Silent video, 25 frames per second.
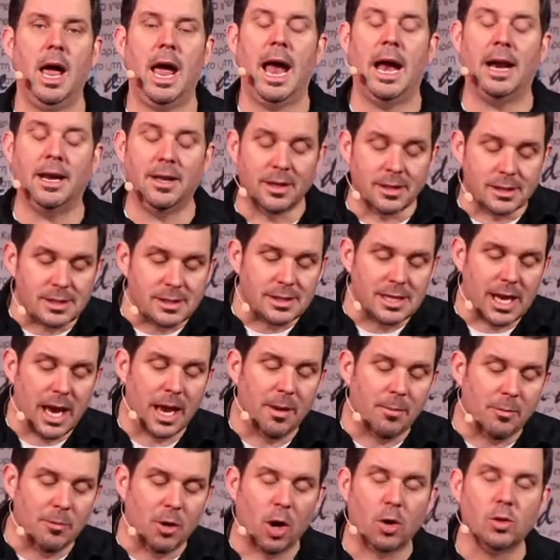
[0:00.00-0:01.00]
And the
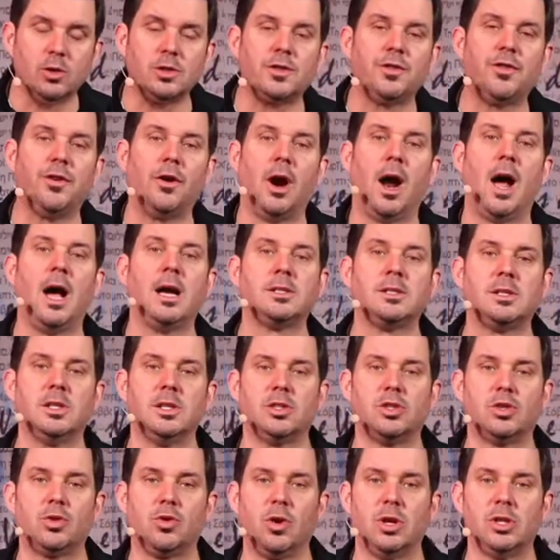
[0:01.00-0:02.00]
same goes for us
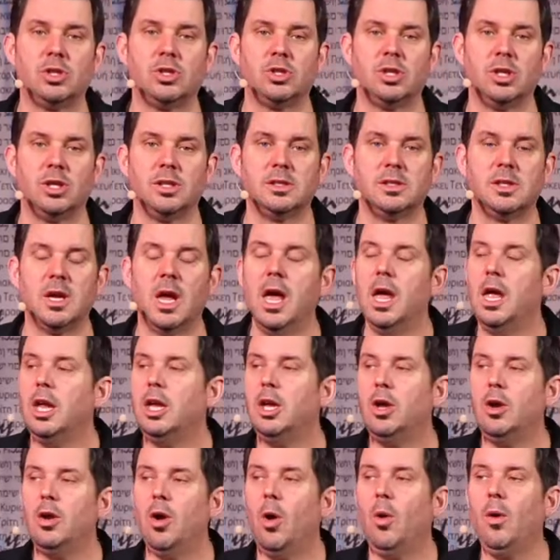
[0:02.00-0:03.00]
as Christians.
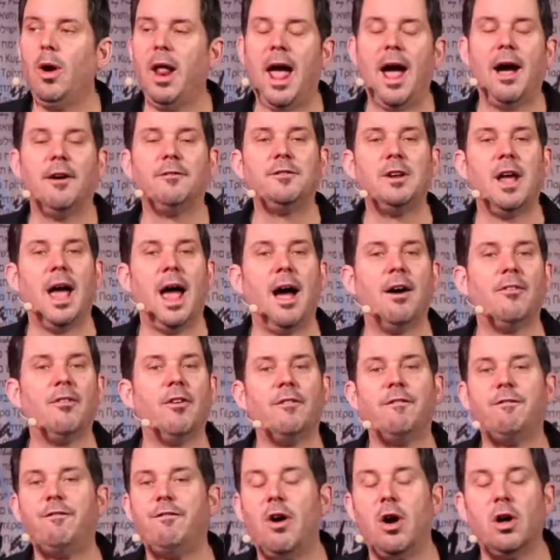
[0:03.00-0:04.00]
You don't have to have
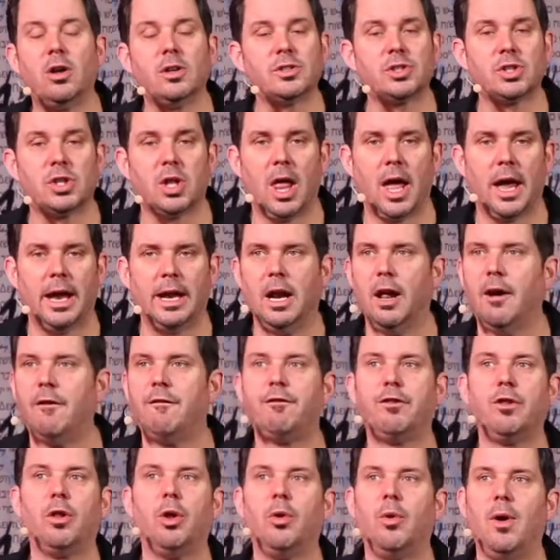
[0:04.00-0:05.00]
a false light, a
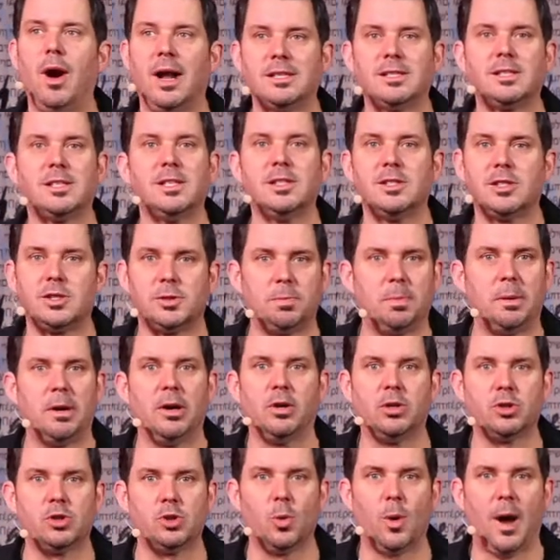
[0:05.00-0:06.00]
fluorescent
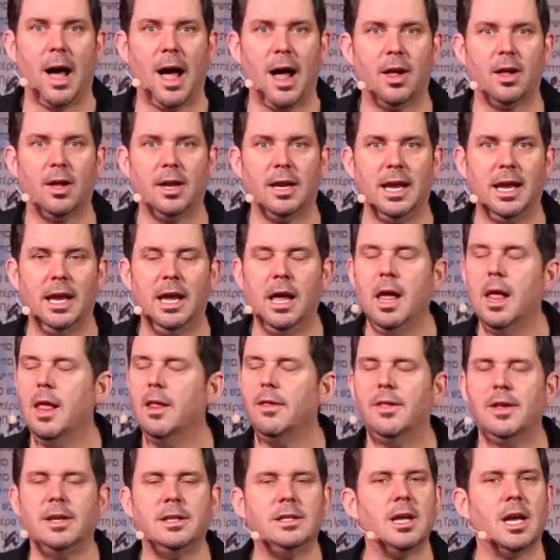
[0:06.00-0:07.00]
spirituality
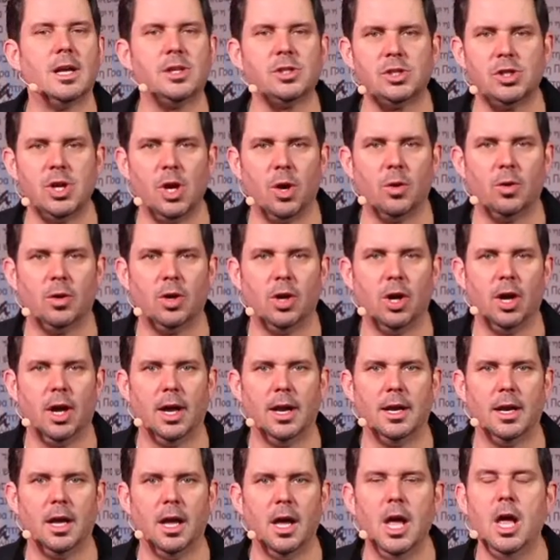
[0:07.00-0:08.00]
that does no
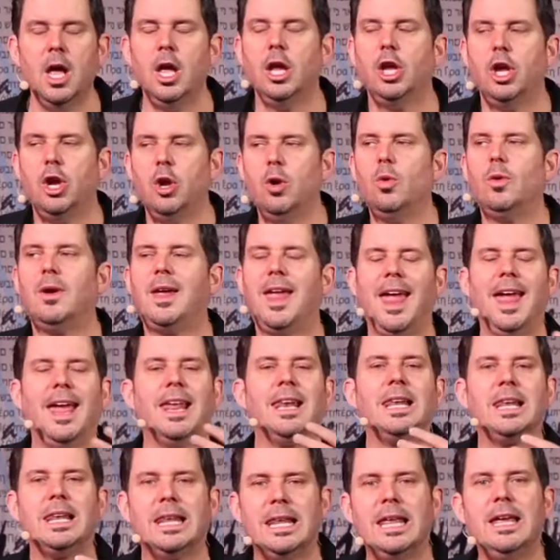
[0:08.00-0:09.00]
good. You
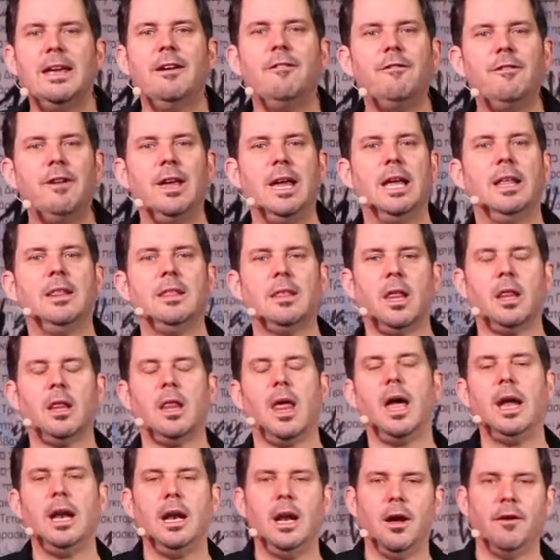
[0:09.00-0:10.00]
can live in the
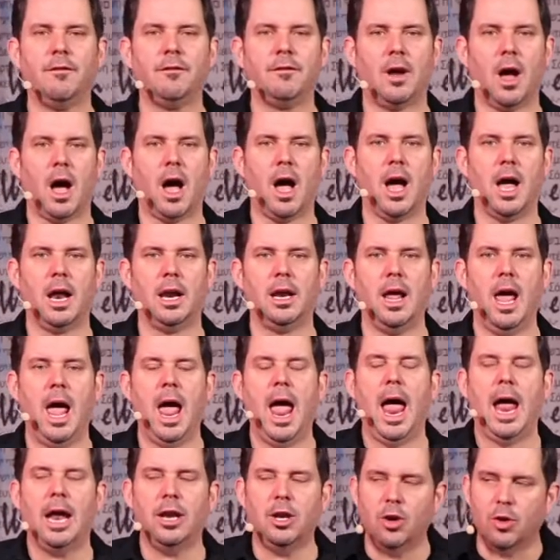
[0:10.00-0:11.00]
light of God
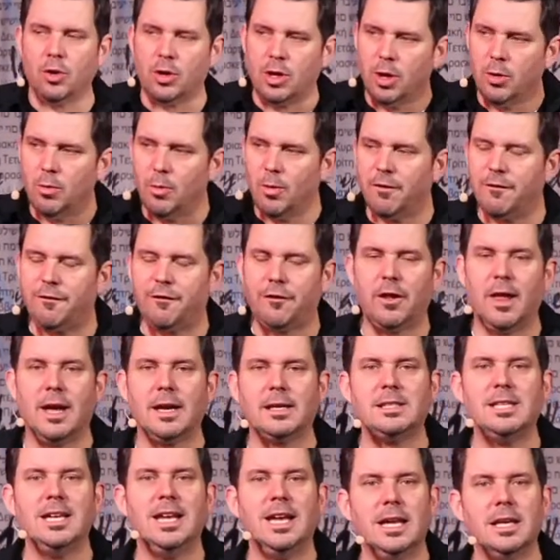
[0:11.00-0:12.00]
and you can
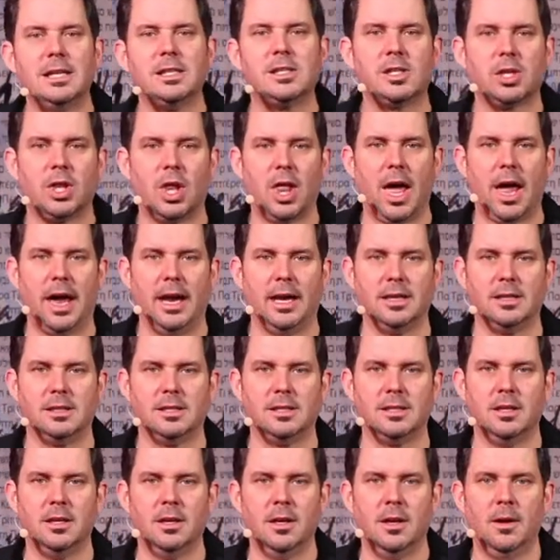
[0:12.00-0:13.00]
reflect His
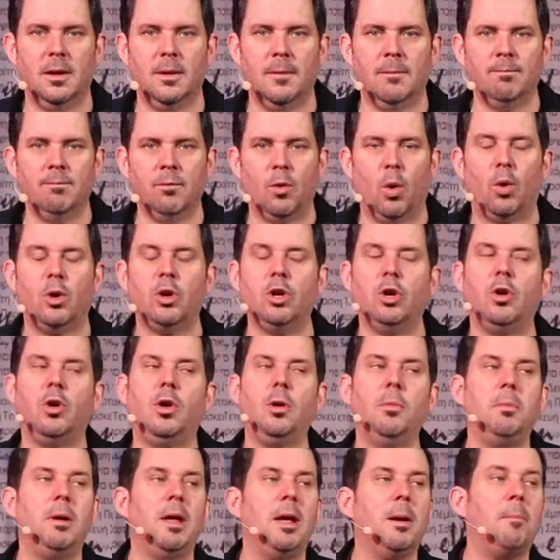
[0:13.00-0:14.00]
light, or you
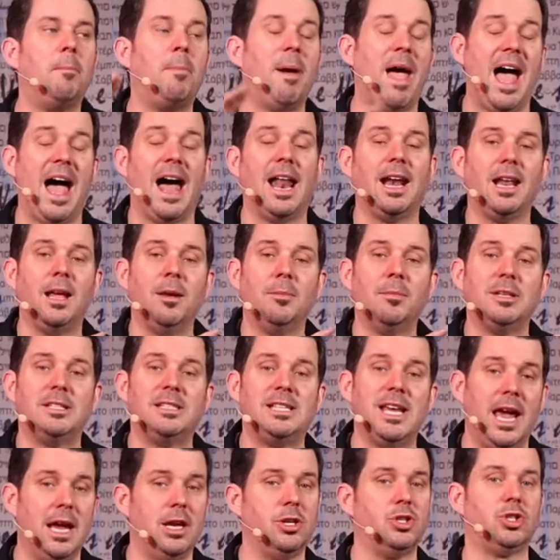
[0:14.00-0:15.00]
can be a bad
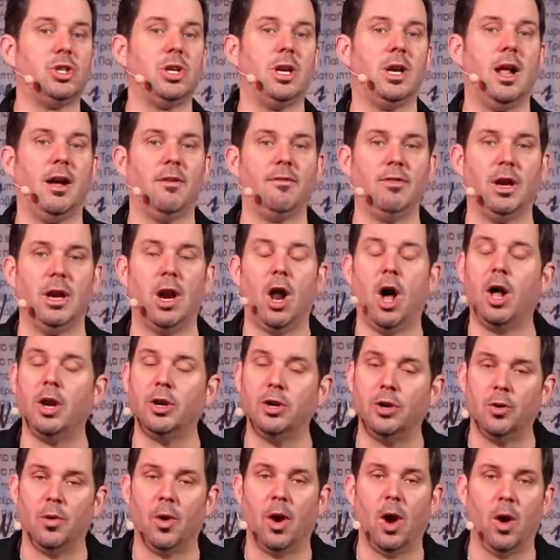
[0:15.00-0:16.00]
imitation of it
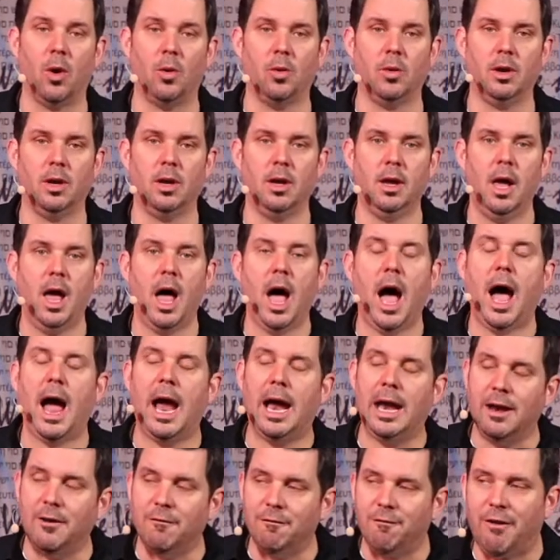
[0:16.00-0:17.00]
on your own.
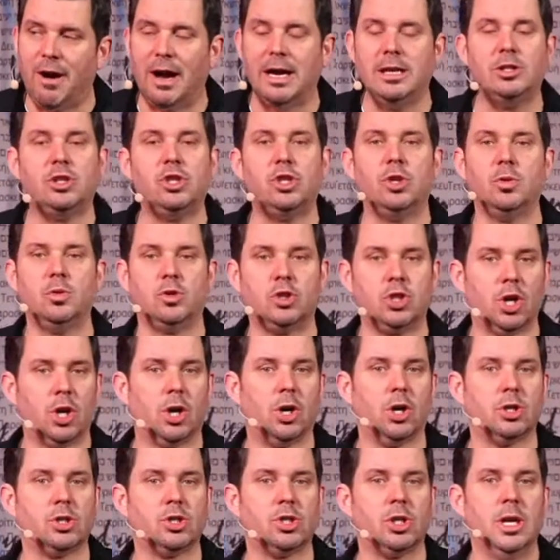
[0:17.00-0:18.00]
I invite you,
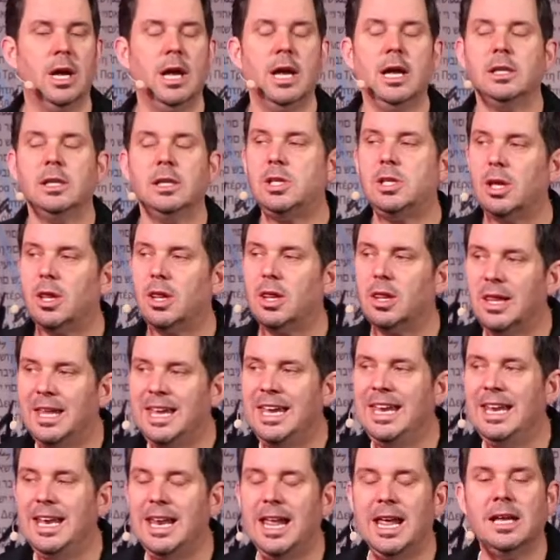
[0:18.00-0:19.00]
church, to
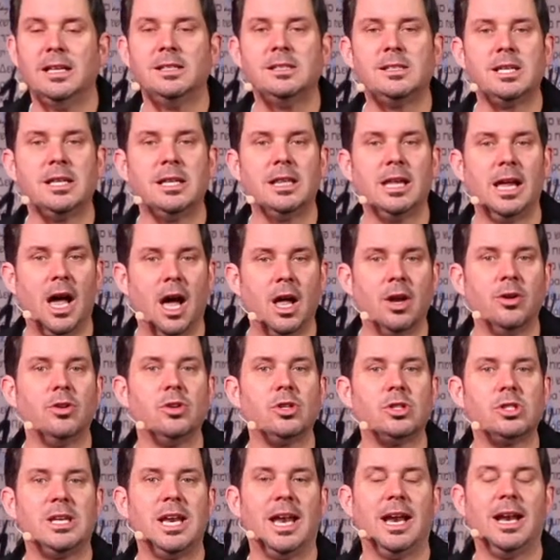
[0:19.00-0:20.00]
lean into the
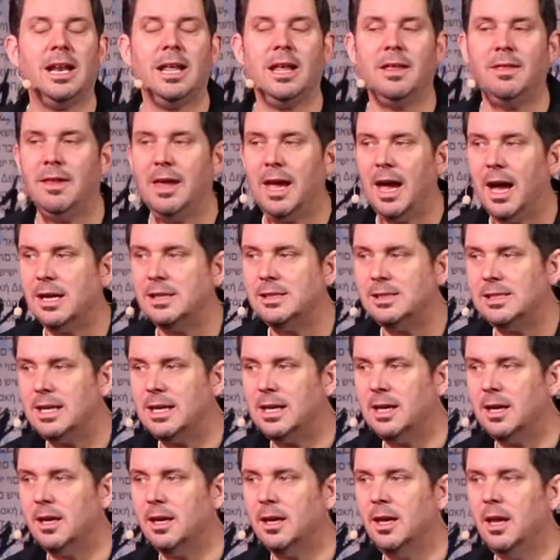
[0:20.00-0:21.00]
understanding and the
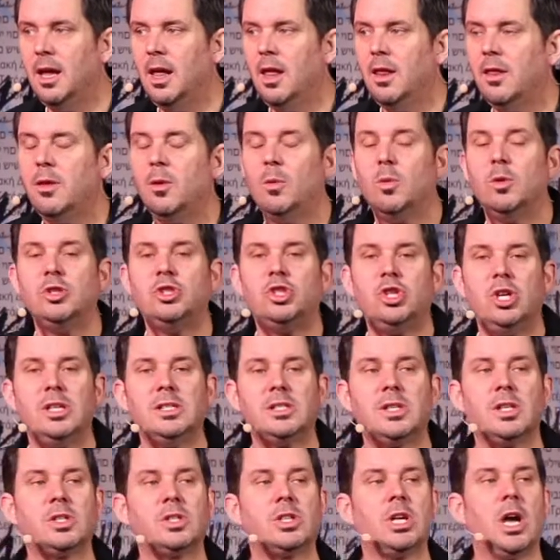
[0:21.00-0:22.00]
idea that when
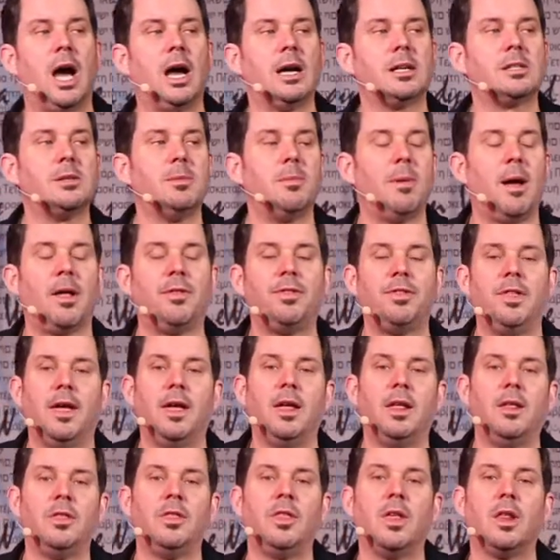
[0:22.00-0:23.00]
Jesus talks about
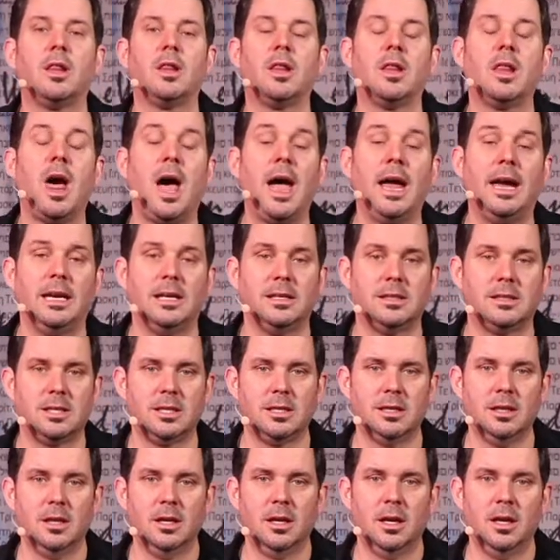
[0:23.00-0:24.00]
the, the
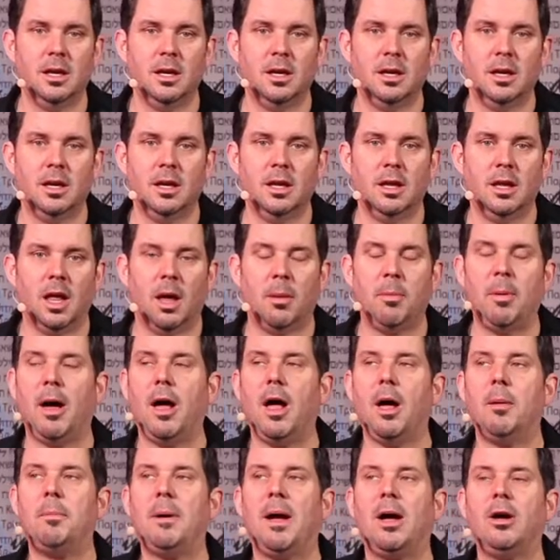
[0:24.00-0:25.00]
light,
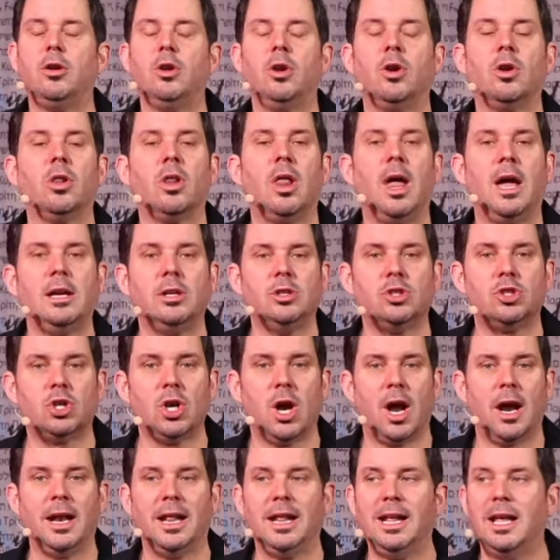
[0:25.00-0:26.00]
about, about your light
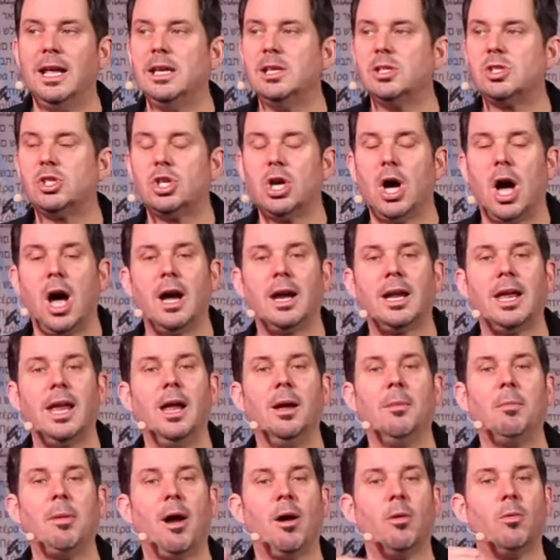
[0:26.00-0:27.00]
shining, he's
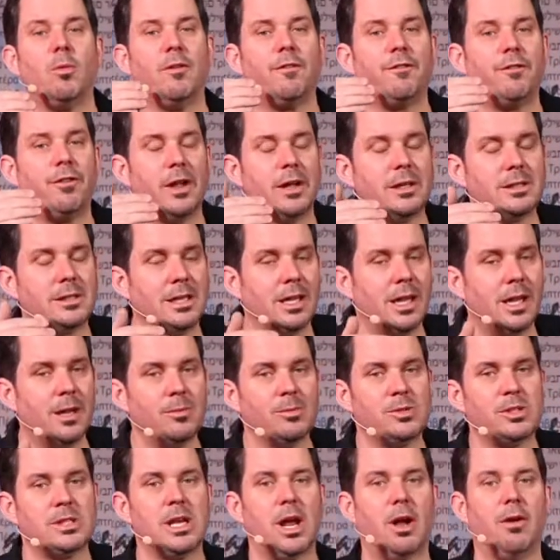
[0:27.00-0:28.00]
talking about reflecting
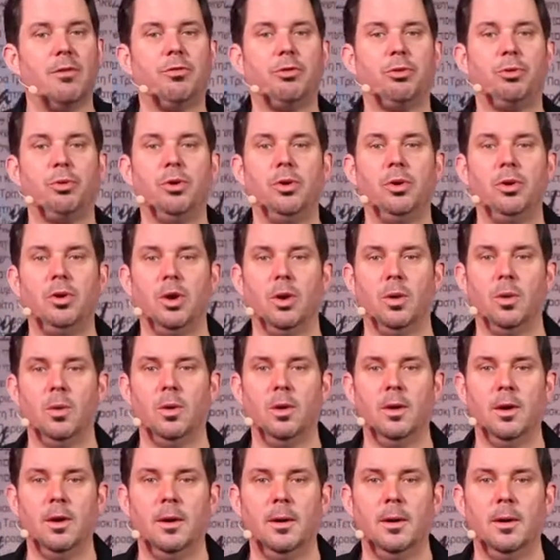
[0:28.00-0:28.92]
himself through you